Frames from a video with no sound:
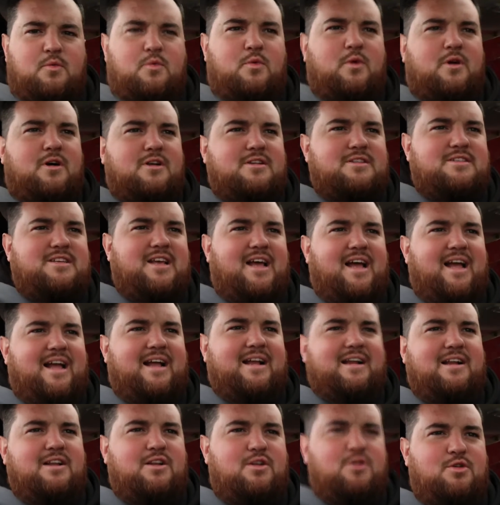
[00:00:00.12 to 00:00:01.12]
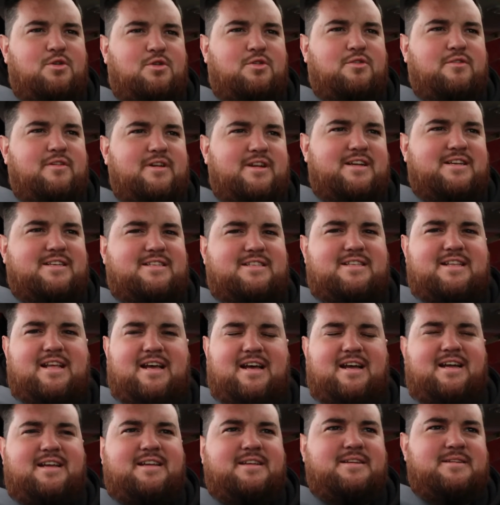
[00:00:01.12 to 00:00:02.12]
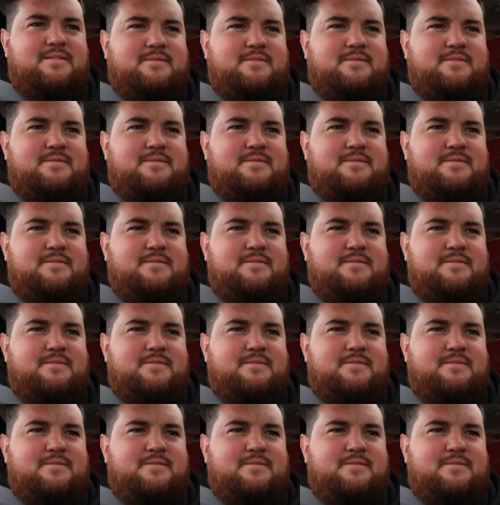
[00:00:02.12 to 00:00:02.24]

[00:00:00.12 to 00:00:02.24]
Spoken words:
What a glorious day.